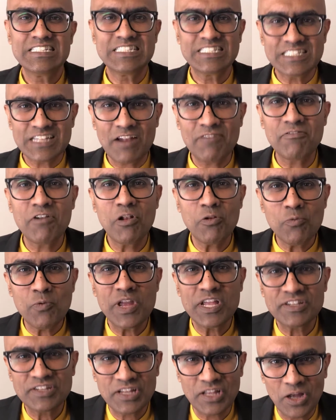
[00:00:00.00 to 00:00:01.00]
Several
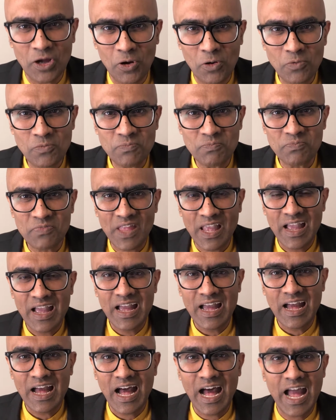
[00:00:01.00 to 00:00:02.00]
weeks ago,
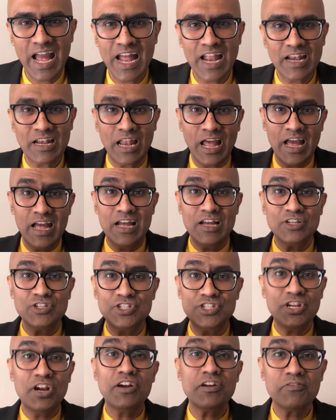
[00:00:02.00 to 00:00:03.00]
I had
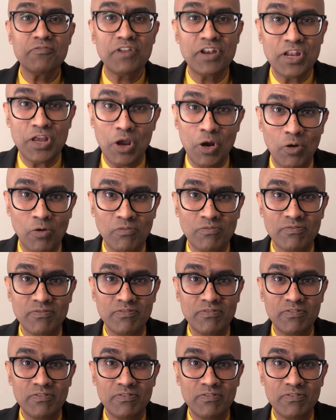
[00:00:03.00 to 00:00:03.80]
shared a video